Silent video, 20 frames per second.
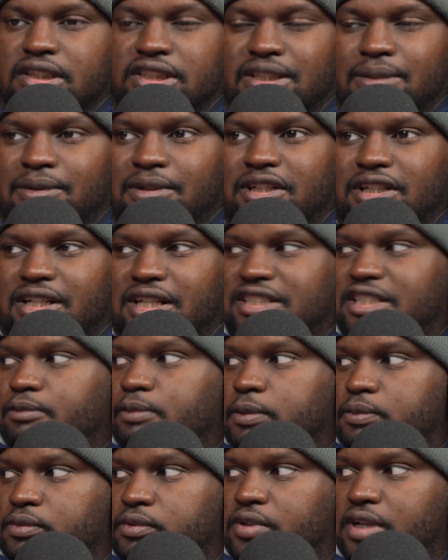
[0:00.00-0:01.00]
Typically, I see
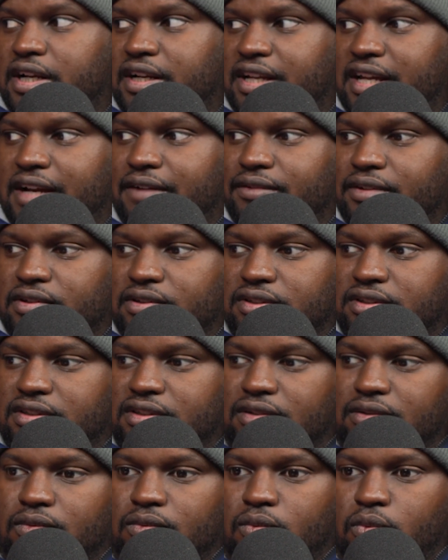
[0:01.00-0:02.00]
people kind of have those
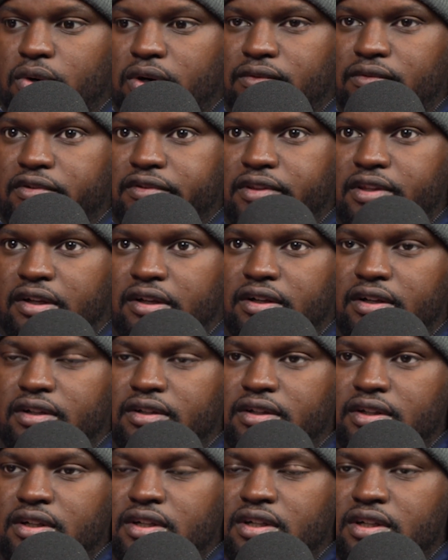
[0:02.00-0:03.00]
to whatever the
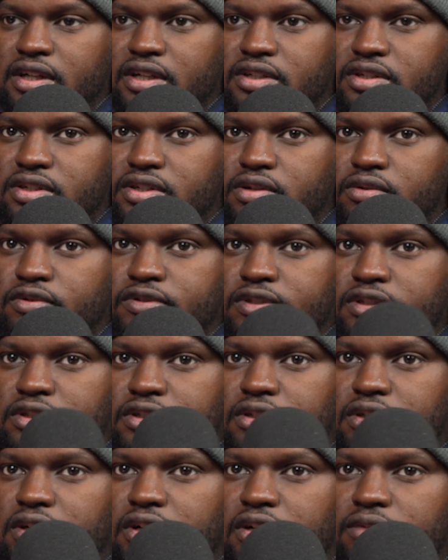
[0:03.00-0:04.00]

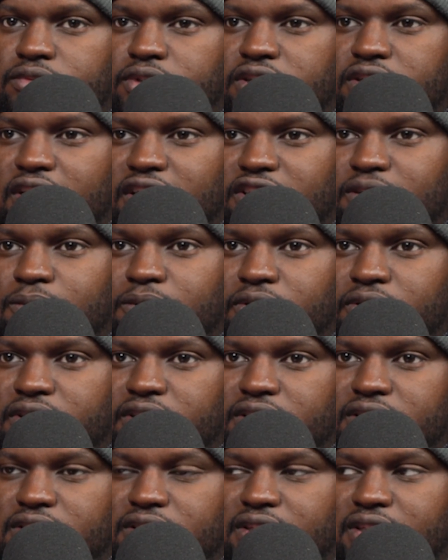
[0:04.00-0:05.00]
insurance deductible
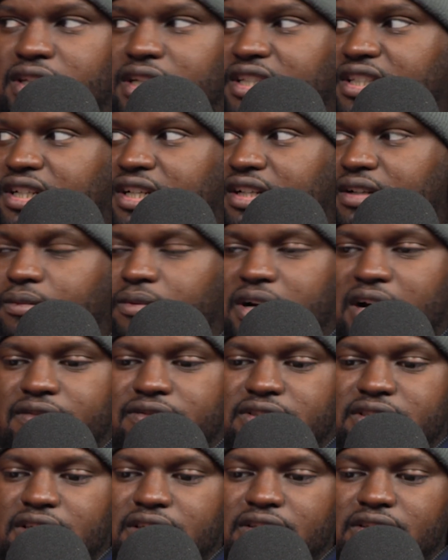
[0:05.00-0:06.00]
is. That's kind of where
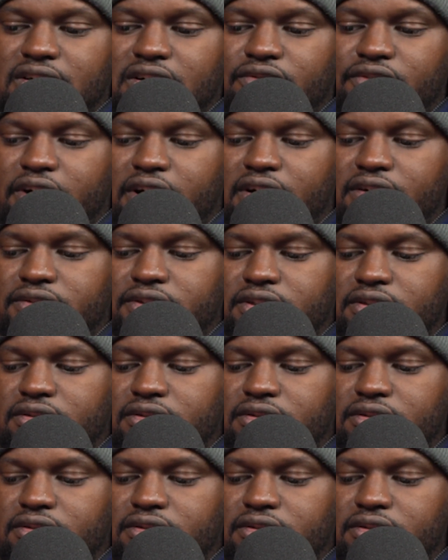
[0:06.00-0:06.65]
I've seen around